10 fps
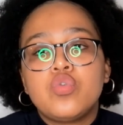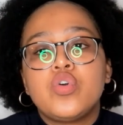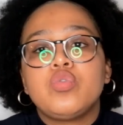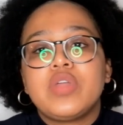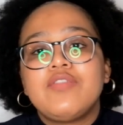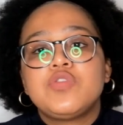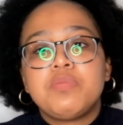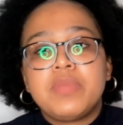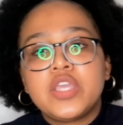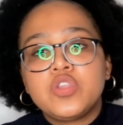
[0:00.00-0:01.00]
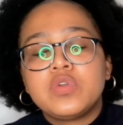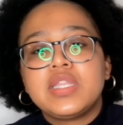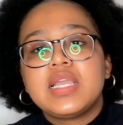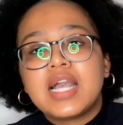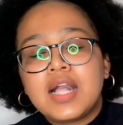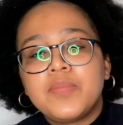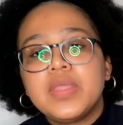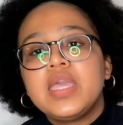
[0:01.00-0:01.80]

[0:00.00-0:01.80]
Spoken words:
or you have to manually come